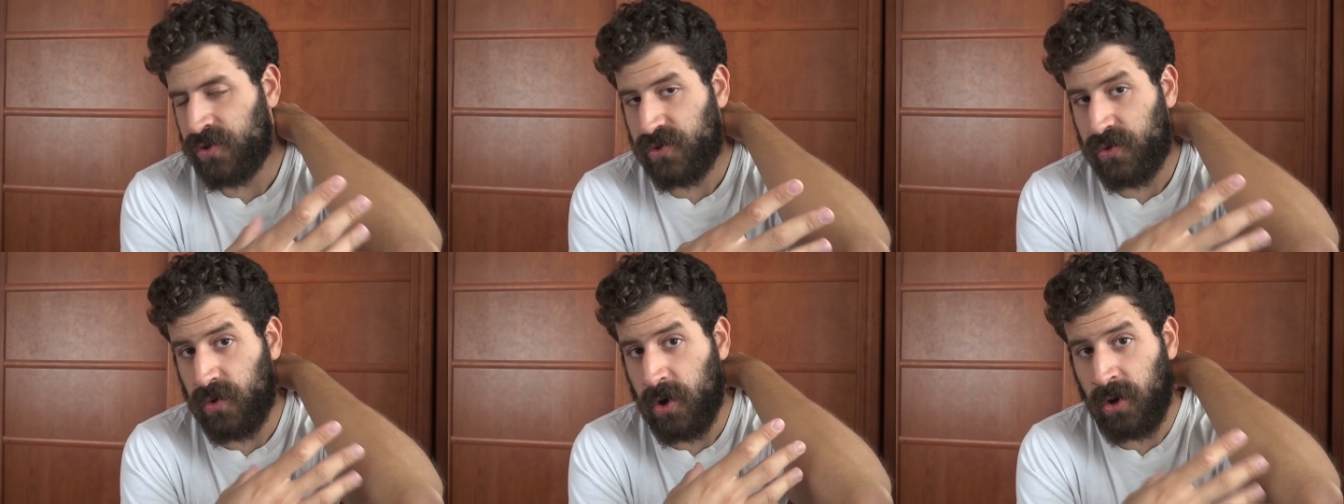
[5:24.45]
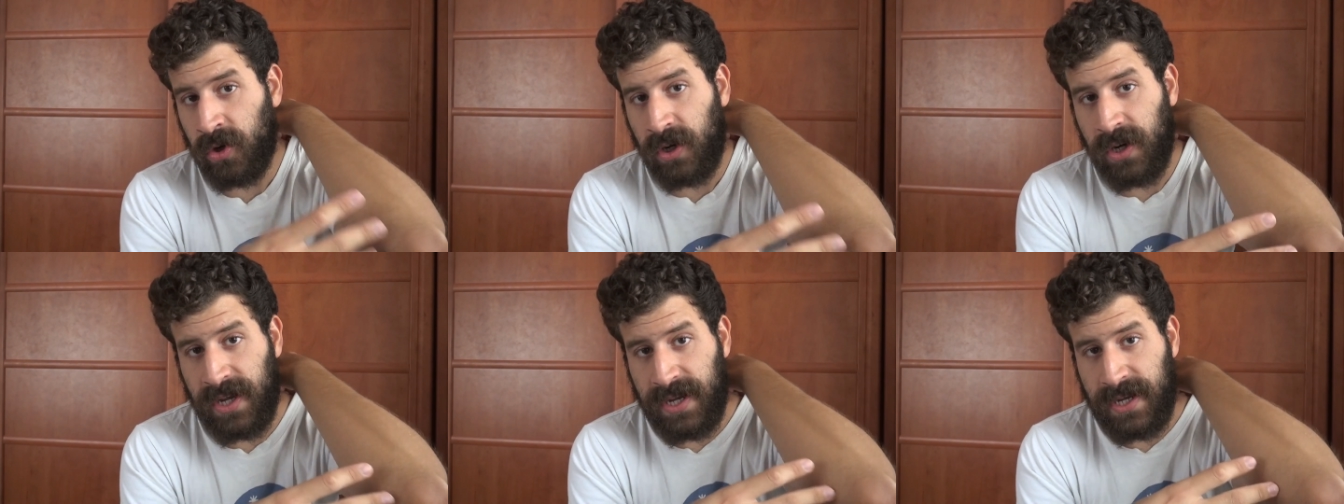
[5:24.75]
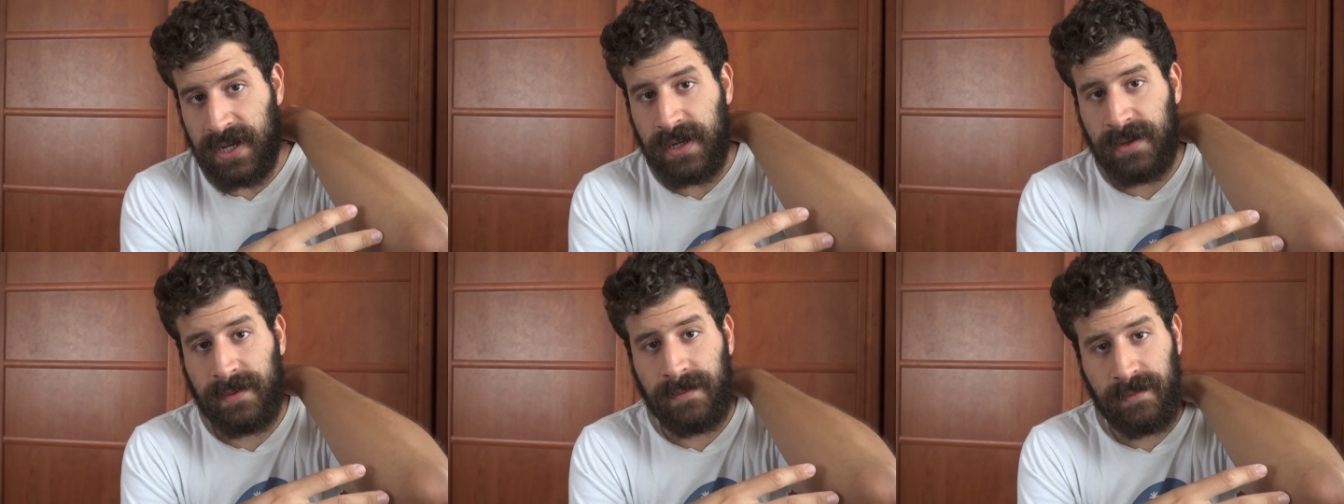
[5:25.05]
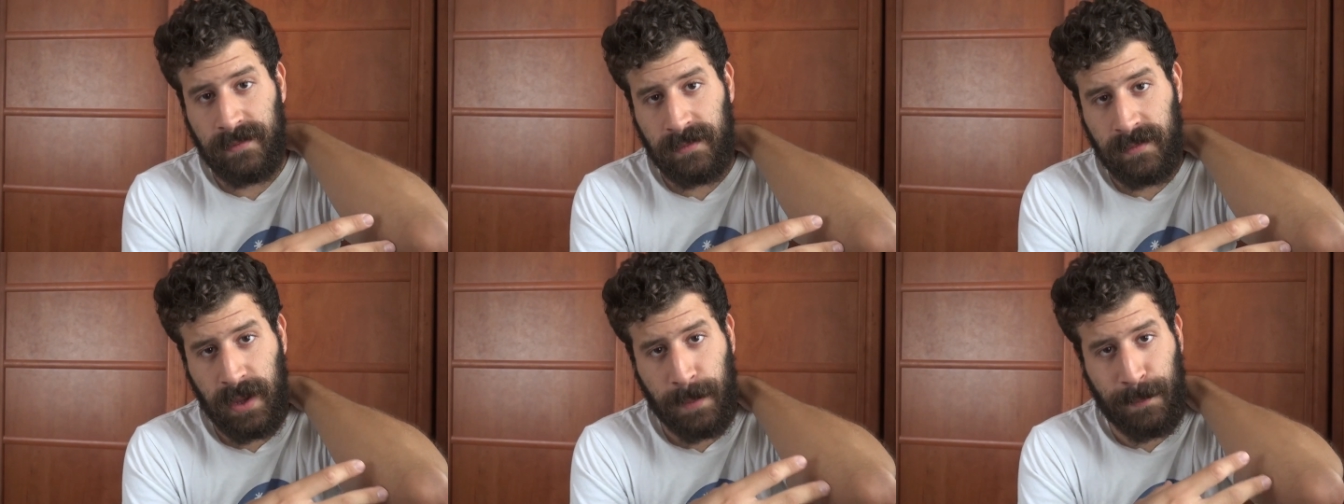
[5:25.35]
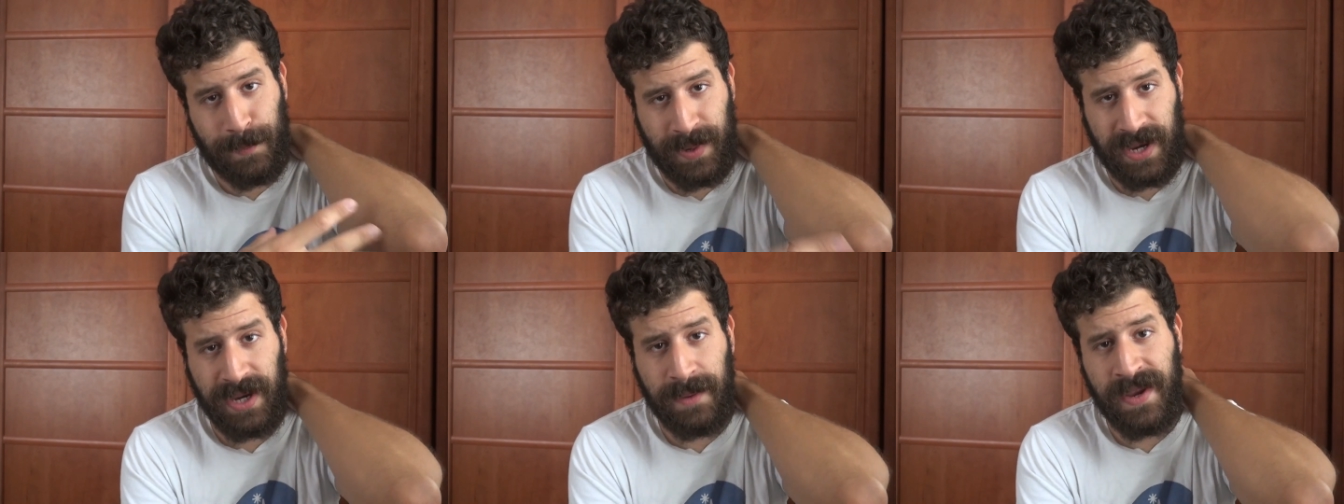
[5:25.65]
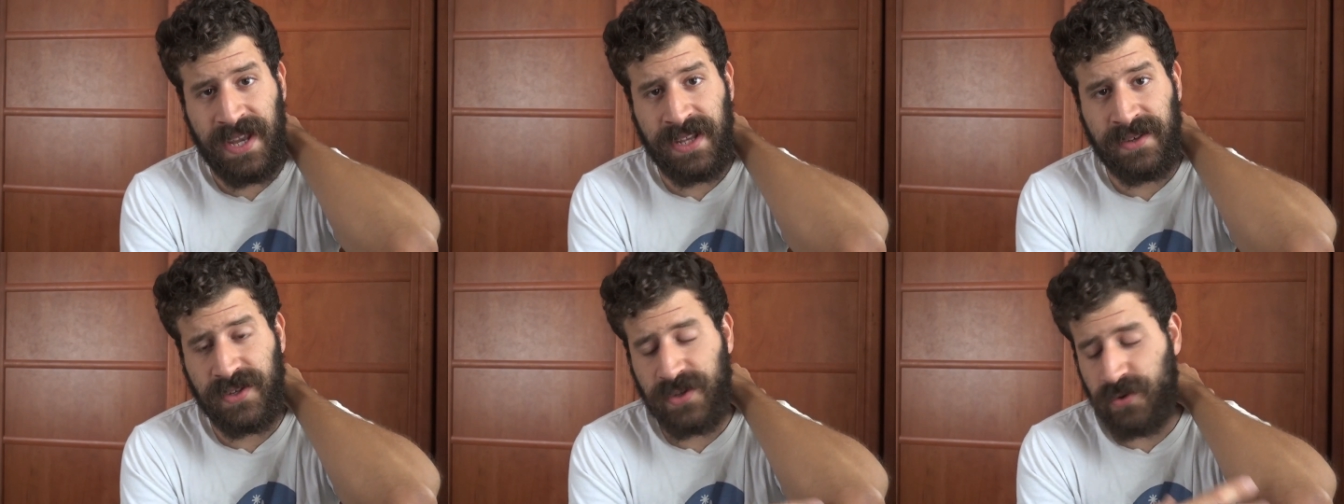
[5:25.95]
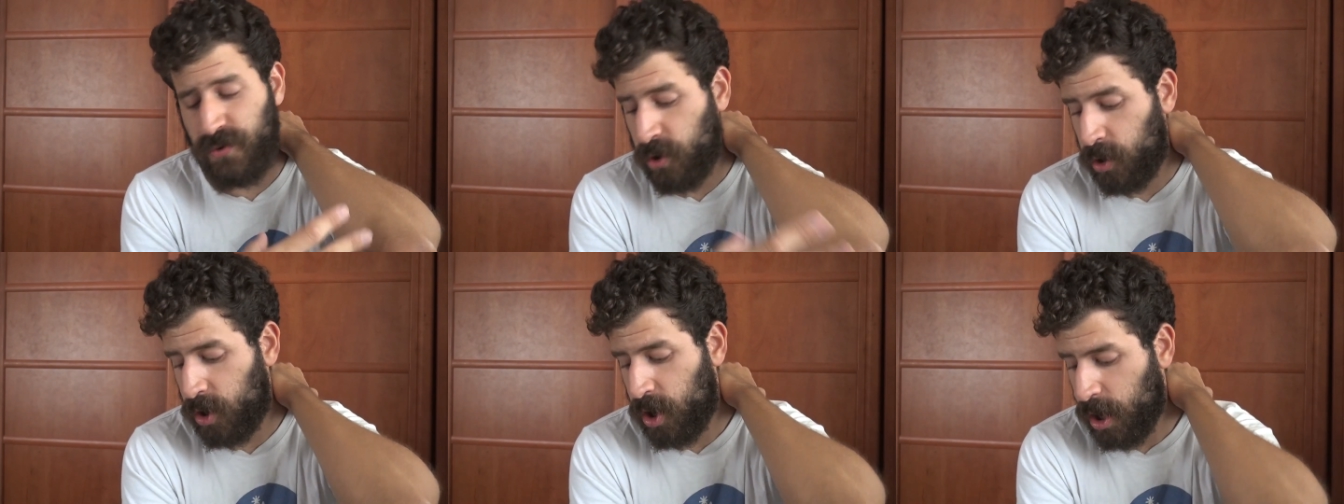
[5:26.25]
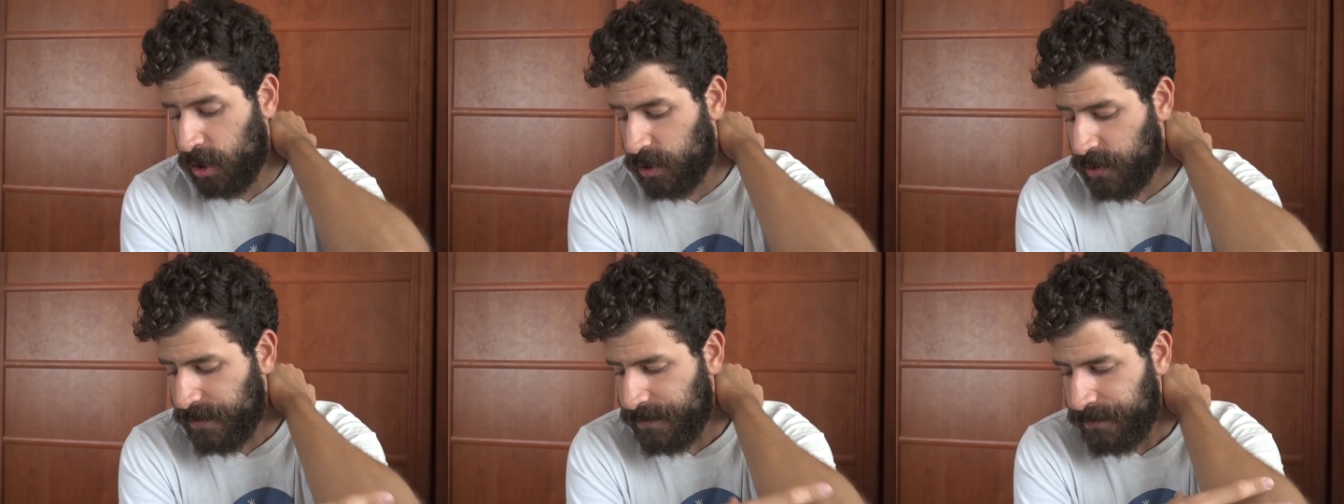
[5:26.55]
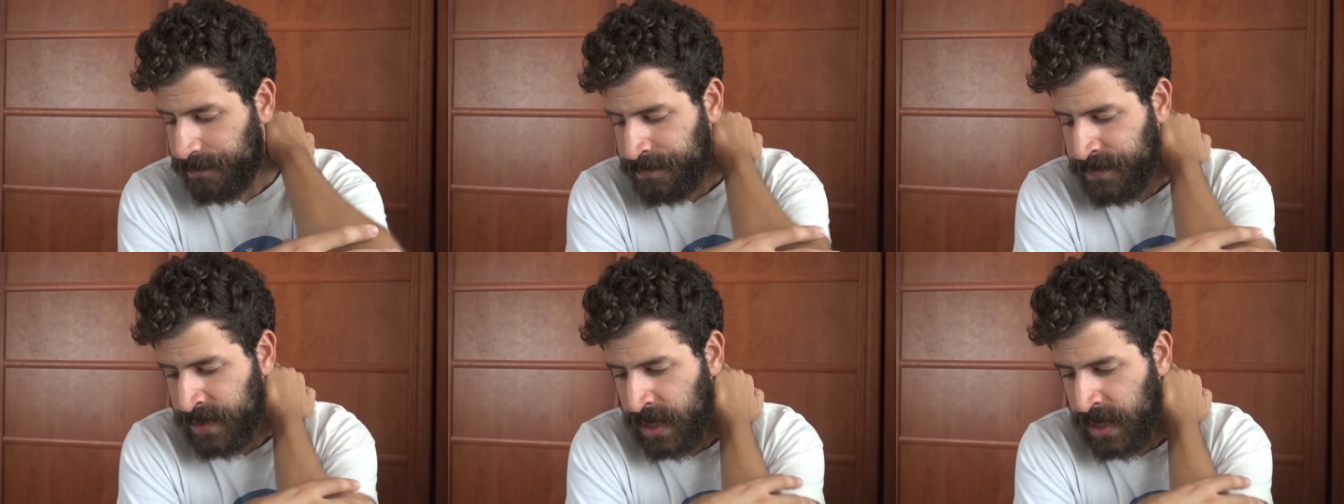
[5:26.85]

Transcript: strong um, pigment, strong color.